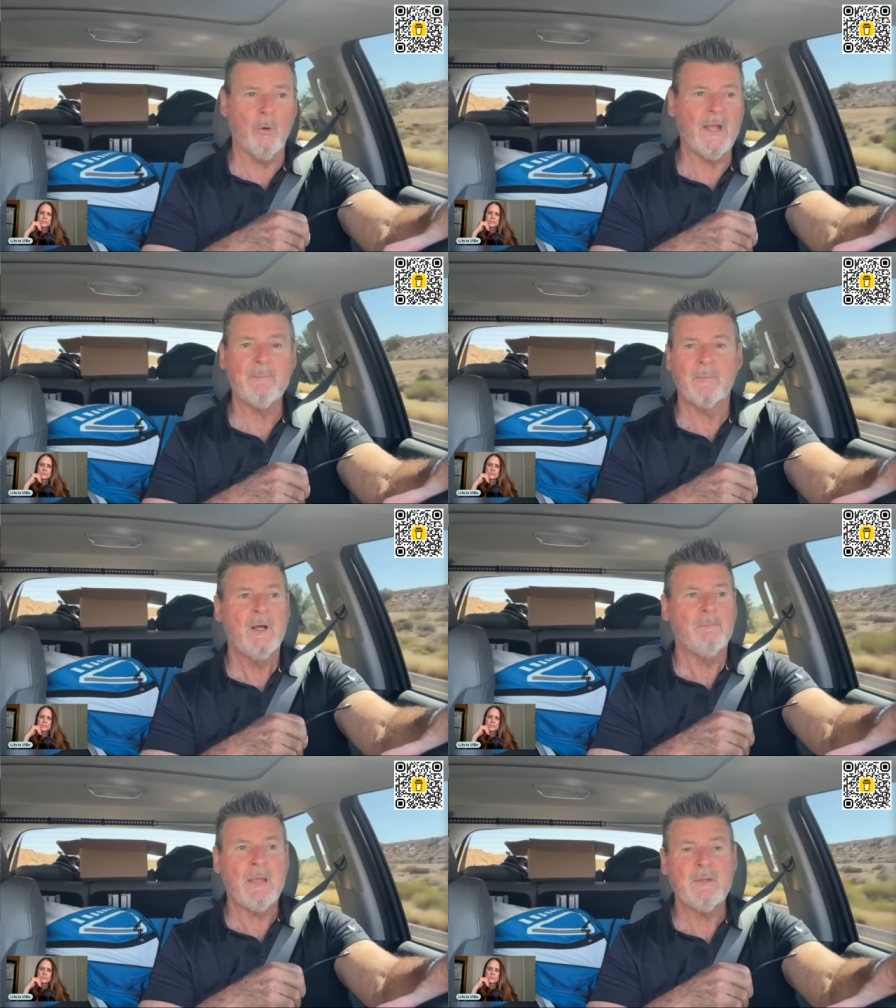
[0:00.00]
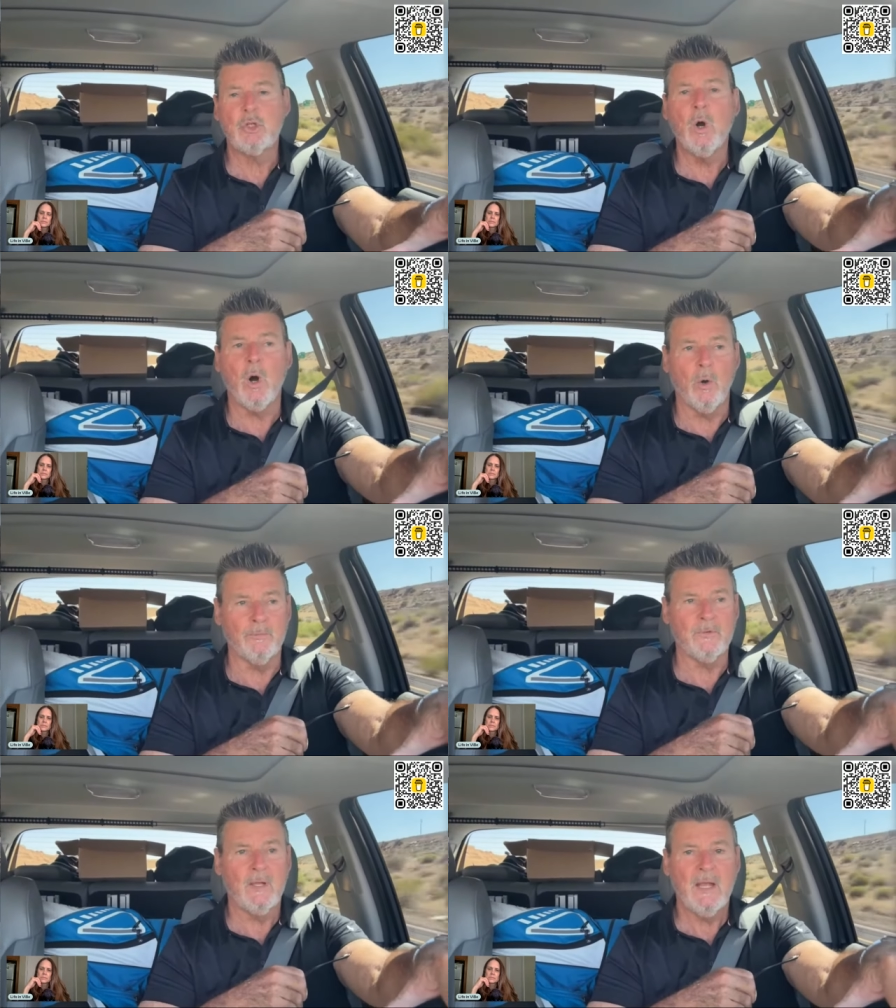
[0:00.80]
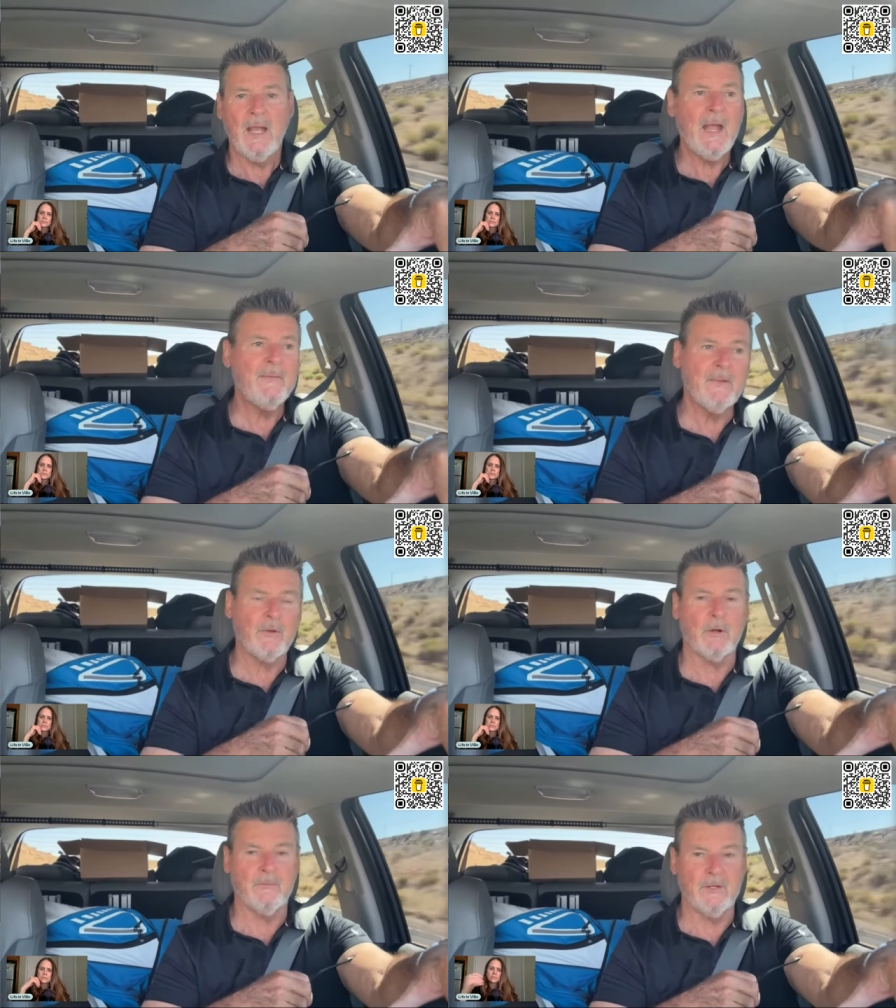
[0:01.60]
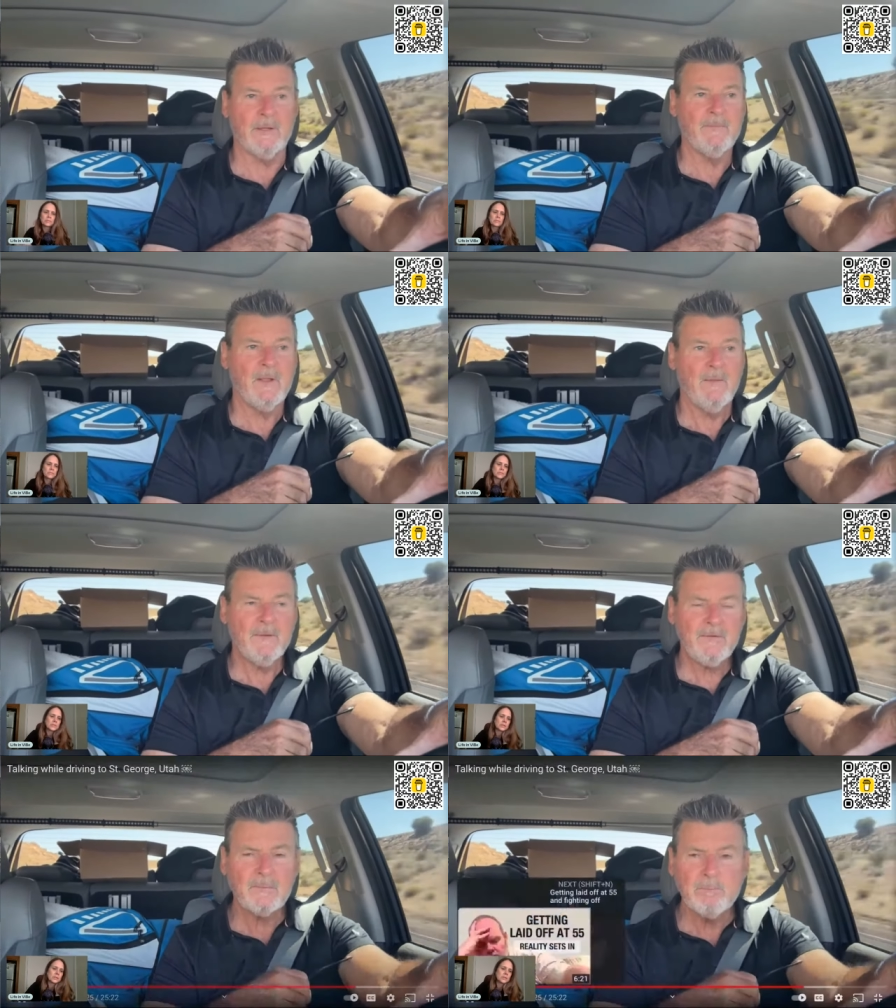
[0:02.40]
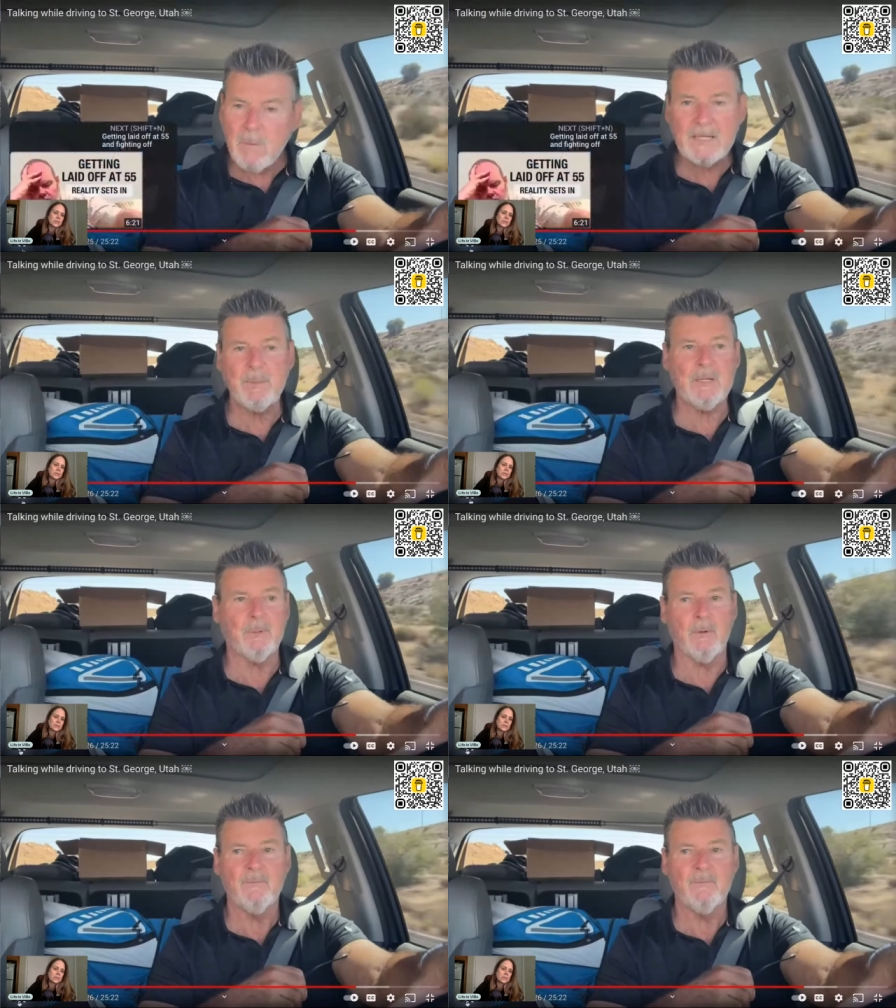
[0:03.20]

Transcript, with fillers: They have maybe two homes and this R V. This is money, people.